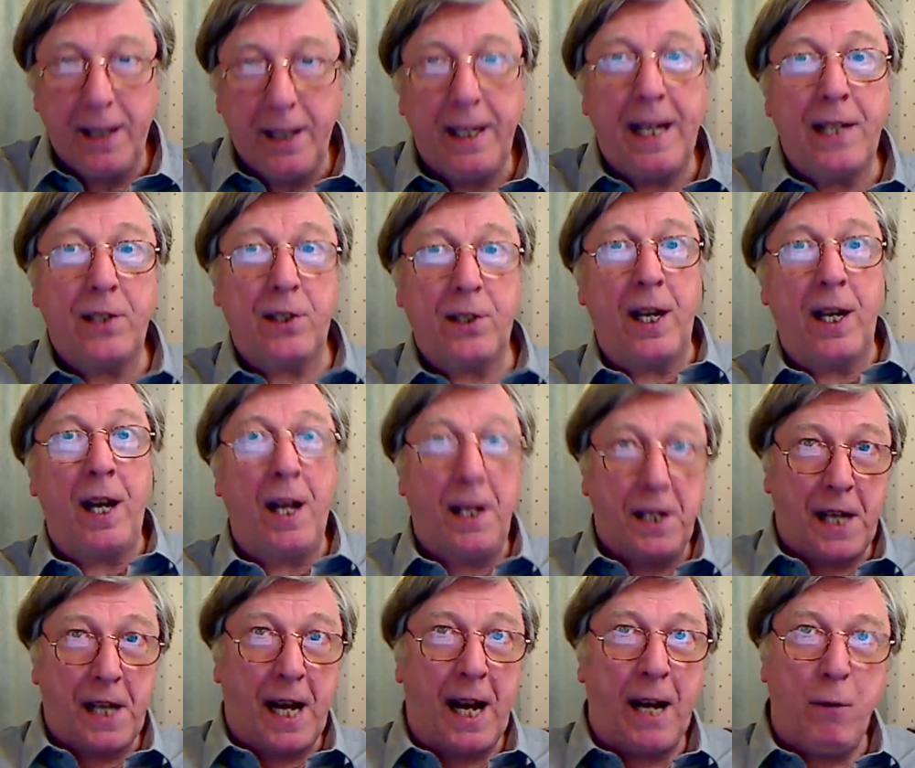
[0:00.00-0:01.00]
Yes,
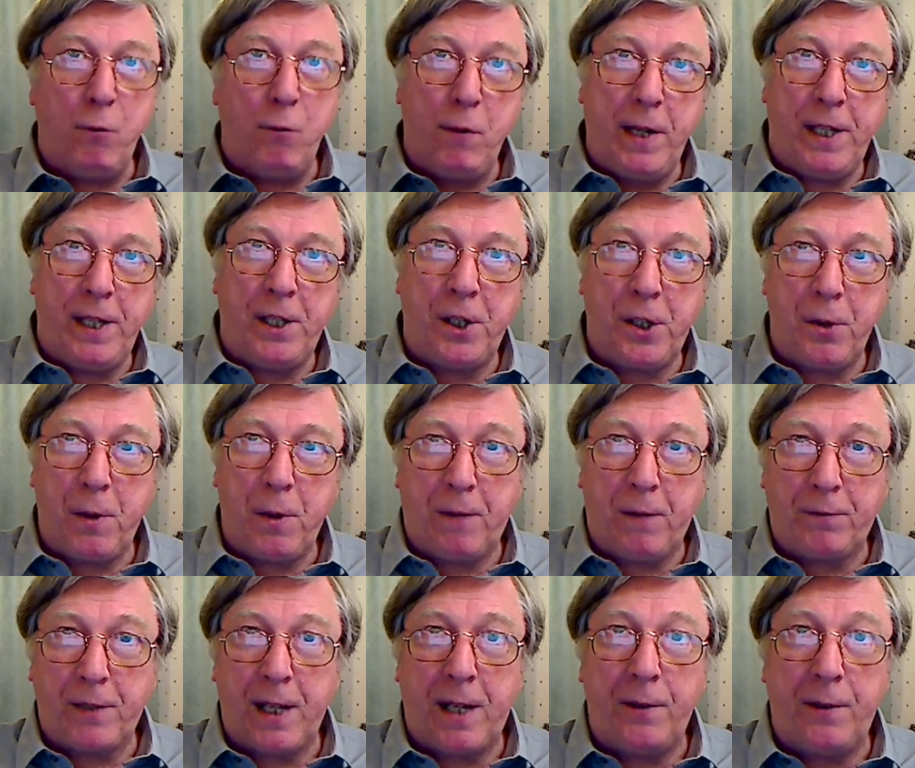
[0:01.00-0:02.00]
I really do
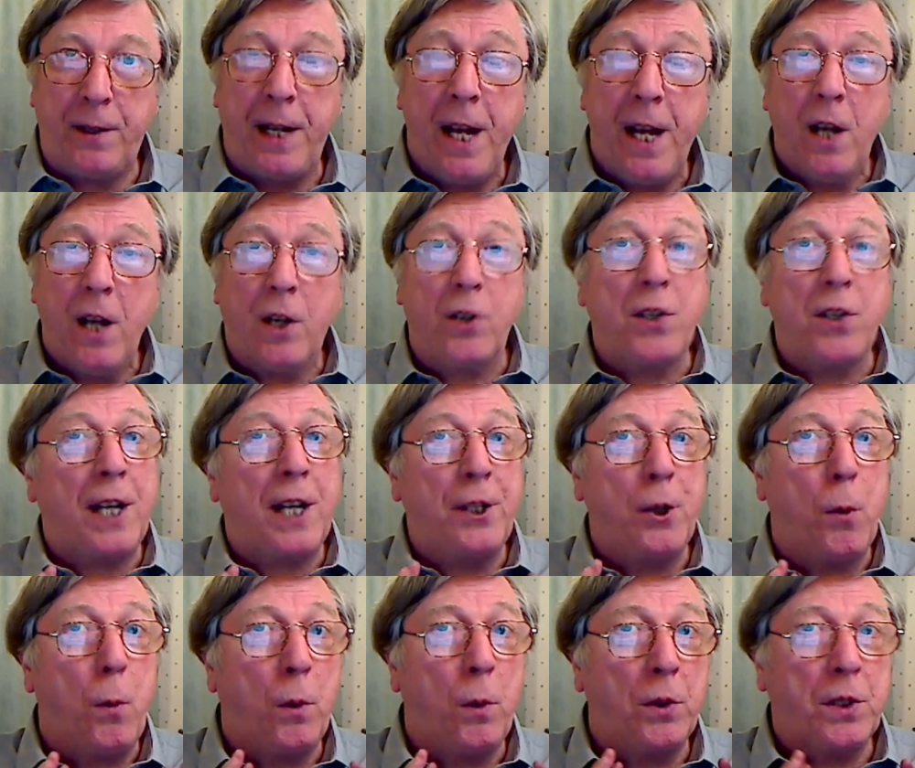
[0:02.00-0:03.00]
have to hurry because I
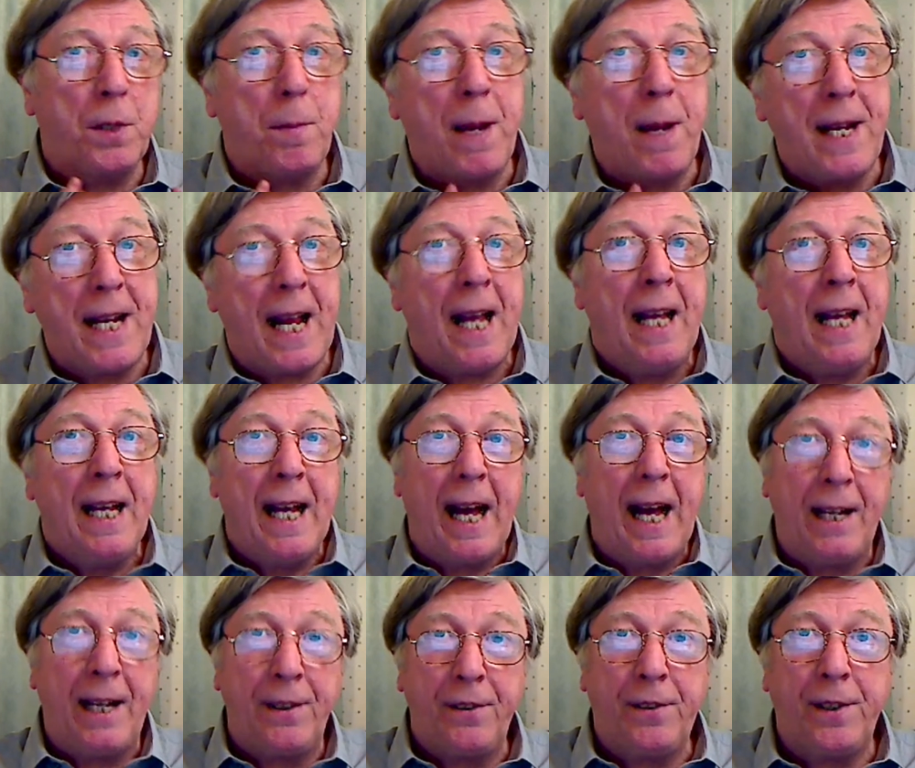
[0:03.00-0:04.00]
don't want to make
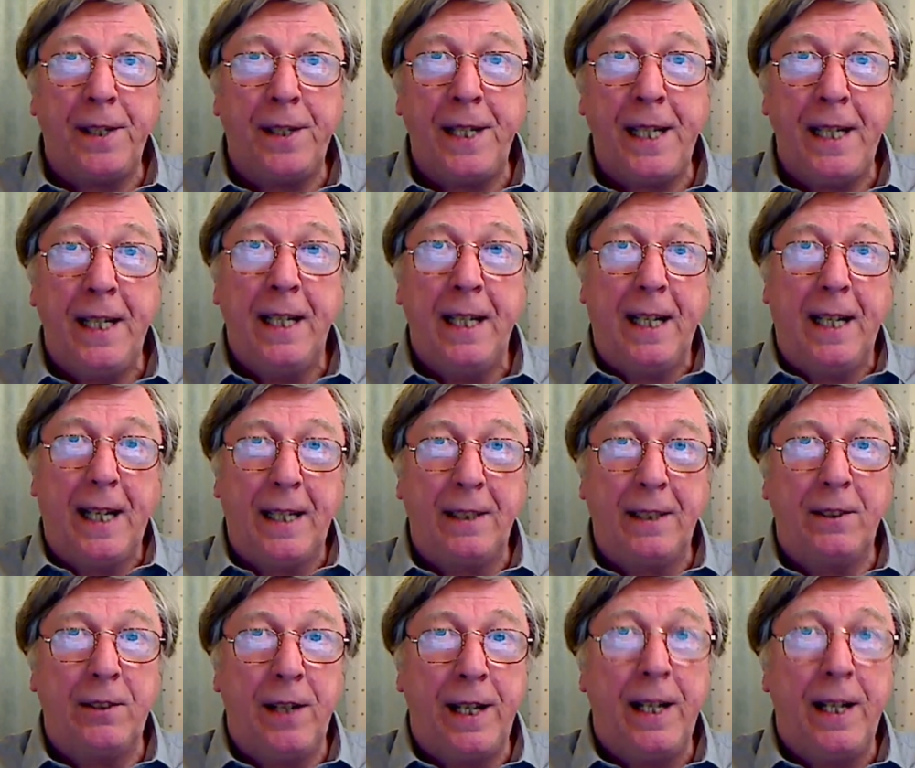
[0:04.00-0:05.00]
Anthony
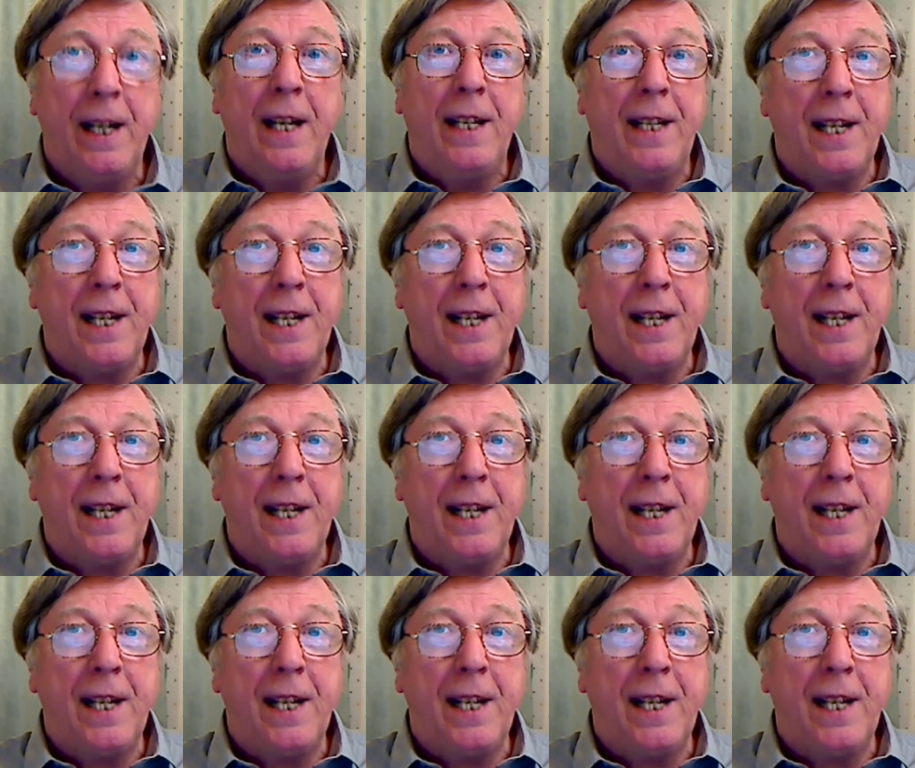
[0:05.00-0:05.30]
angry.